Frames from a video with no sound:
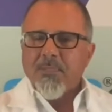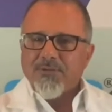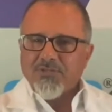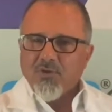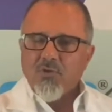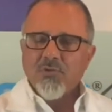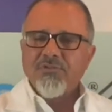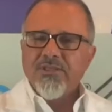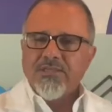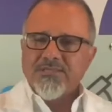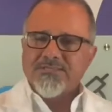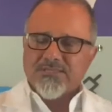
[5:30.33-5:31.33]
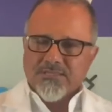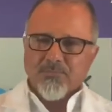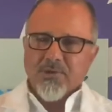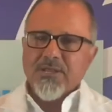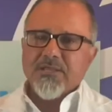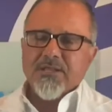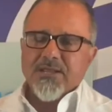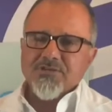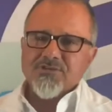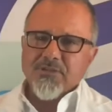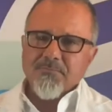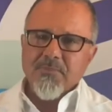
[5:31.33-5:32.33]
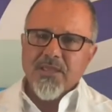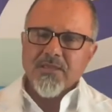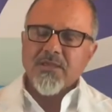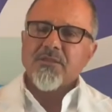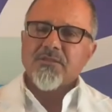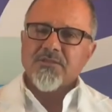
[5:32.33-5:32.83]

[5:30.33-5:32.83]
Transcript: But the cool thing is that the brain can actually make,